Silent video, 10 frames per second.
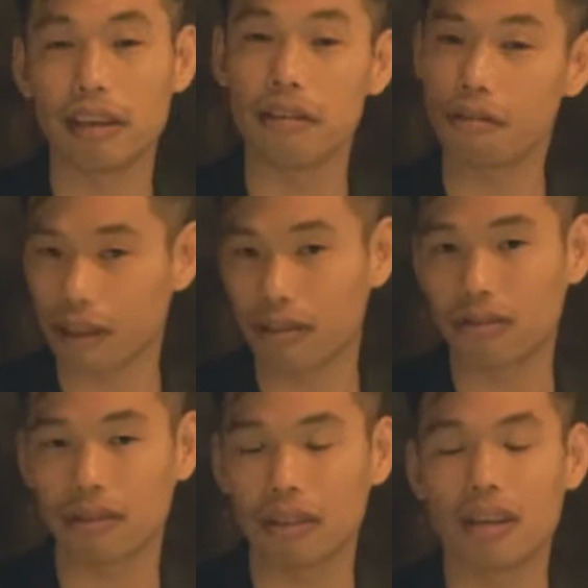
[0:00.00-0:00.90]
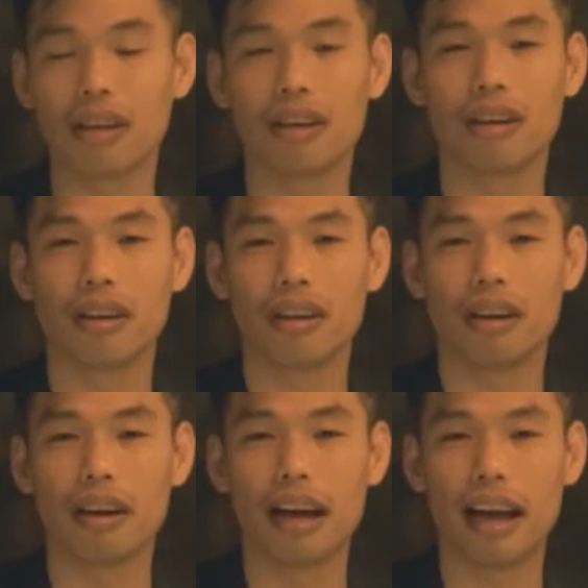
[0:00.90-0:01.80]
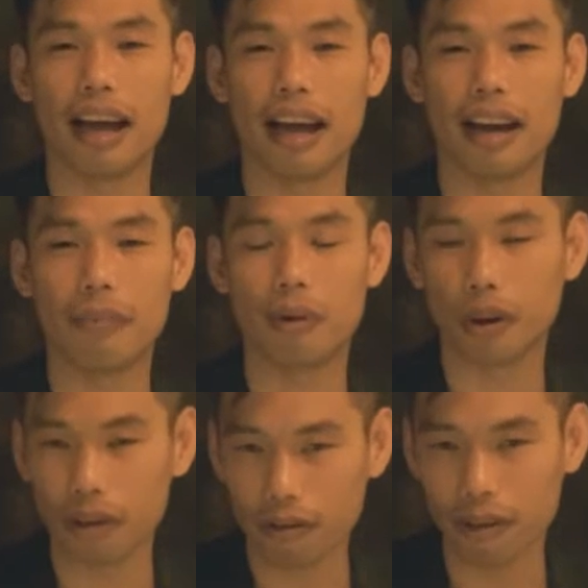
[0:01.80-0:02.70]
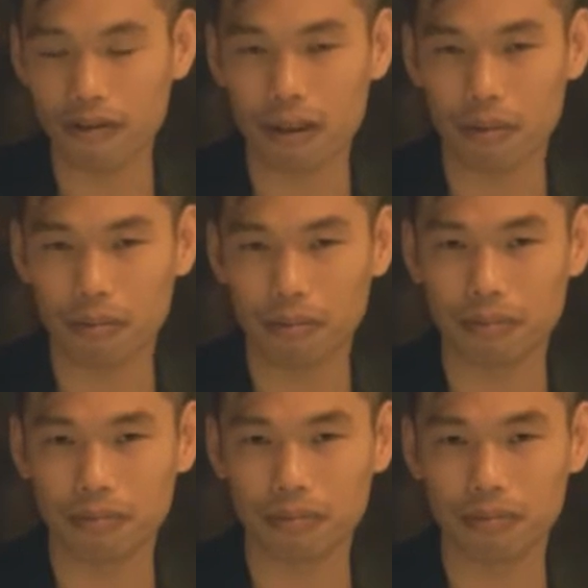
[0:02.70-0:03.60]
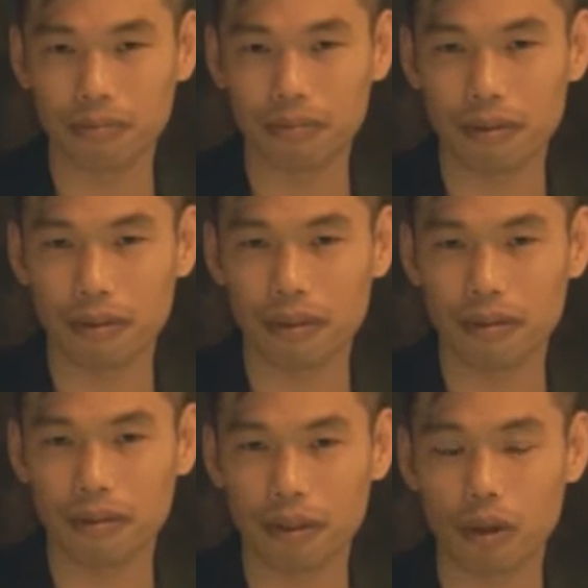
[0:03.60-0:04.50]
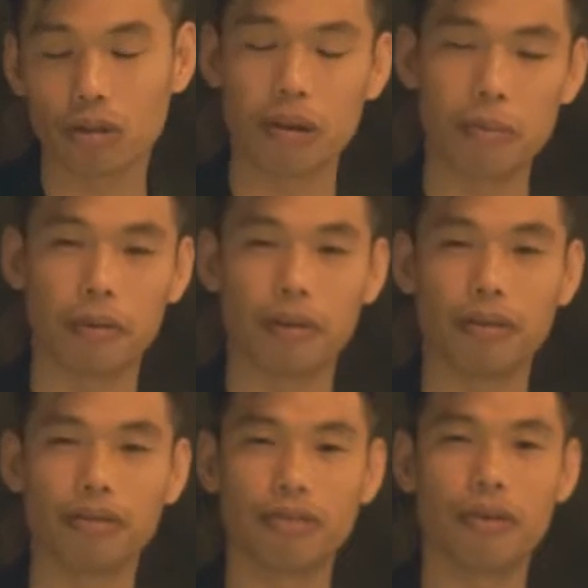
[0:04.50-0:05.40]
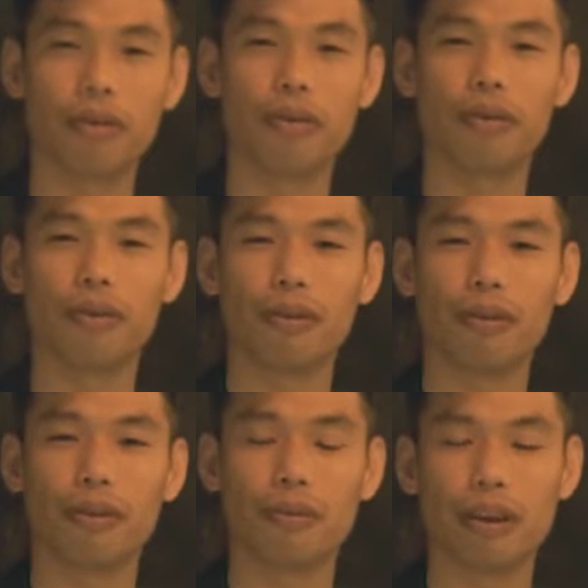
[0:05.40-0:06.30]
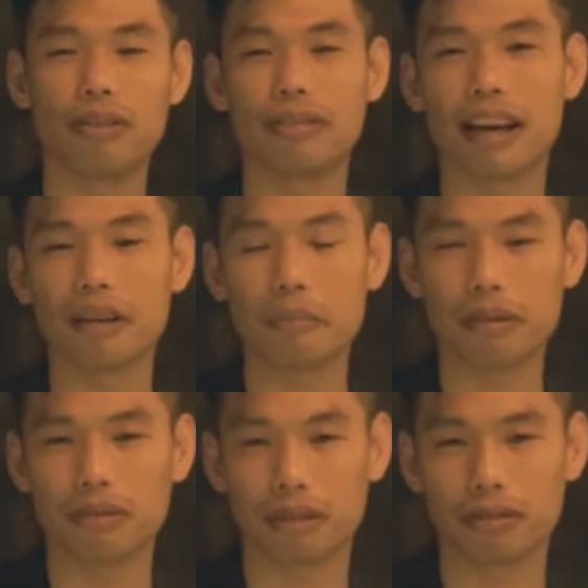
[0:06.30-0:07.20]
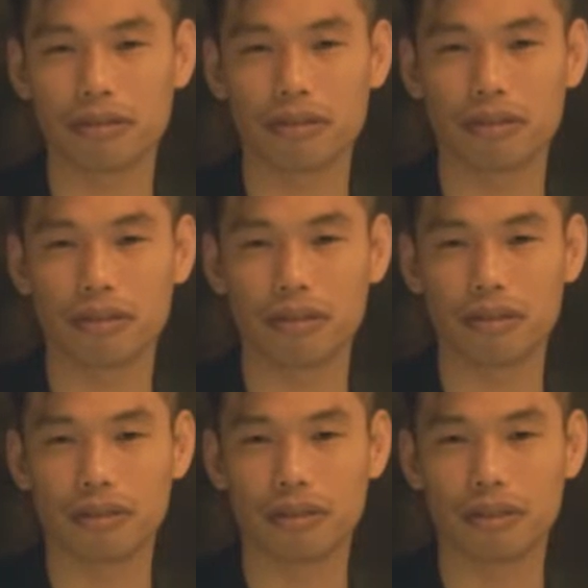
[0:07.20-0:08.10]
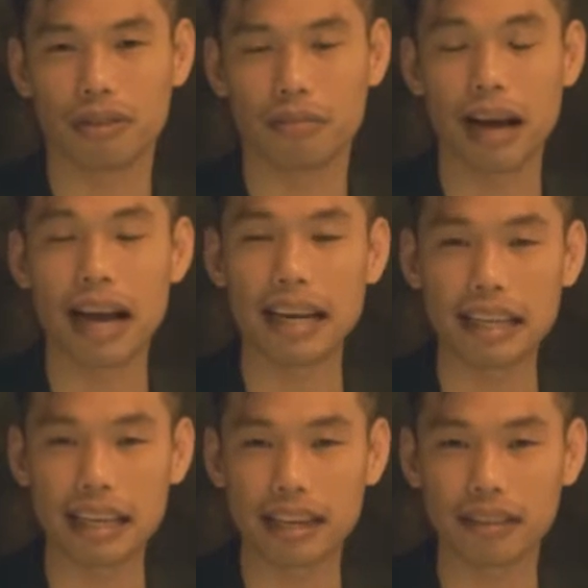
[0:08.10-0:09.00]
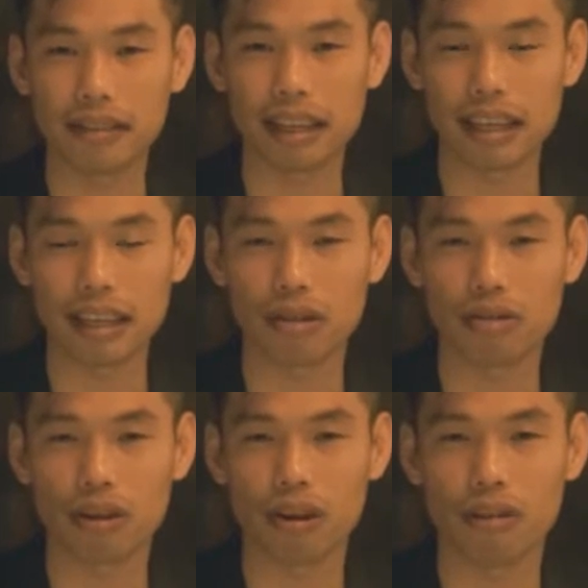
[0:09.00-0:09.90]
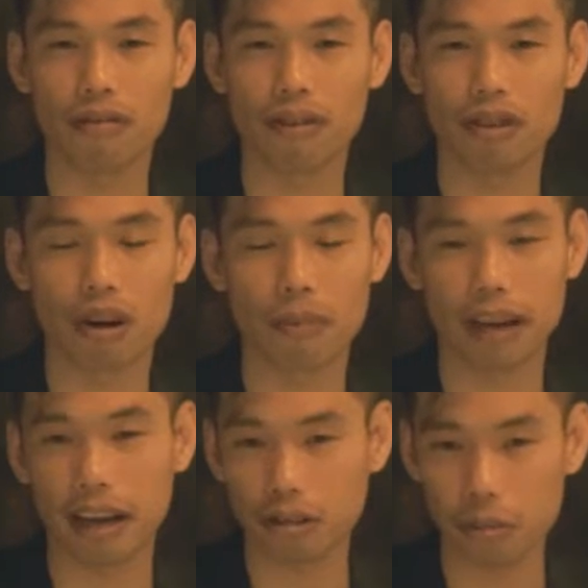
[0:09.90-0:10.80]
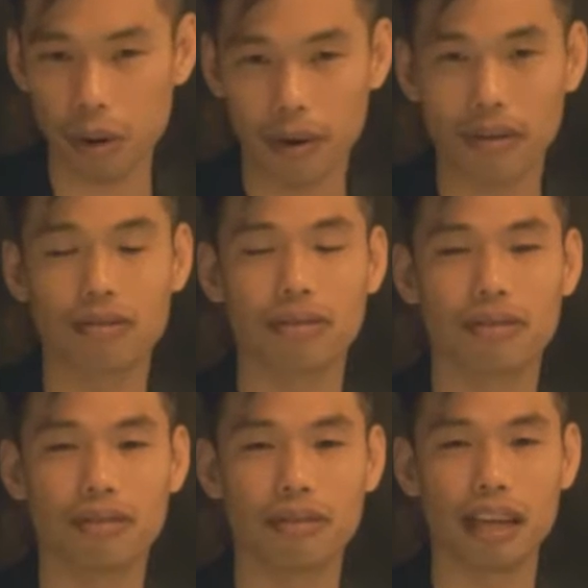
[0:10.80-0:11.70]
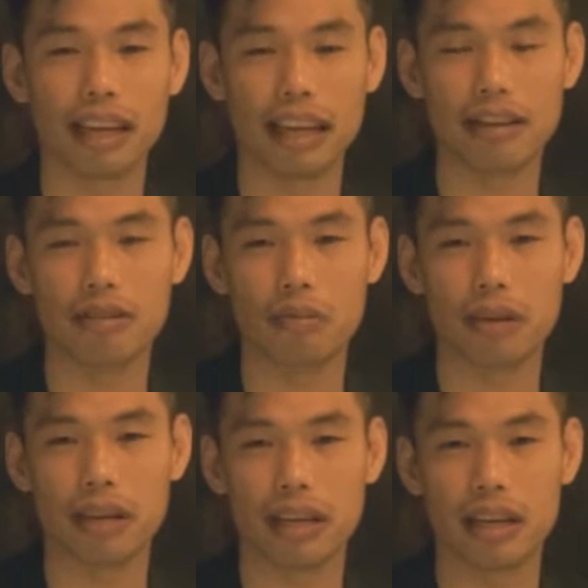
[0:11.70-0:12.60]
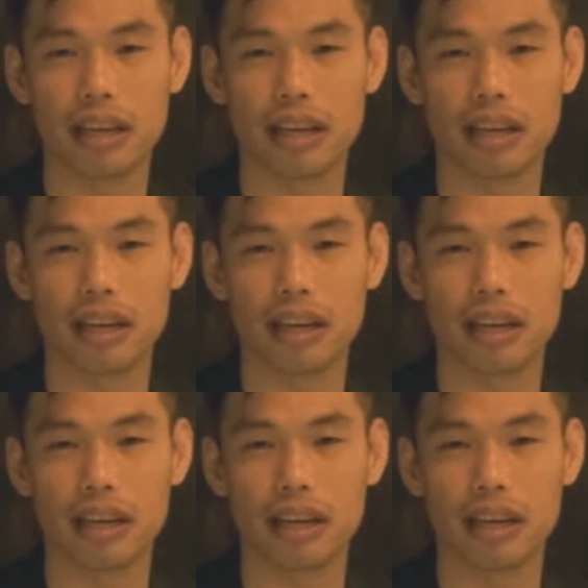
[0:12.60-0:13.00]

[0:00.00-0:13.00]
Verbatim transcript: a difference. And I'm not different from those people. So when you start the business, my idea is I need to solve the shopping experience. It needs to be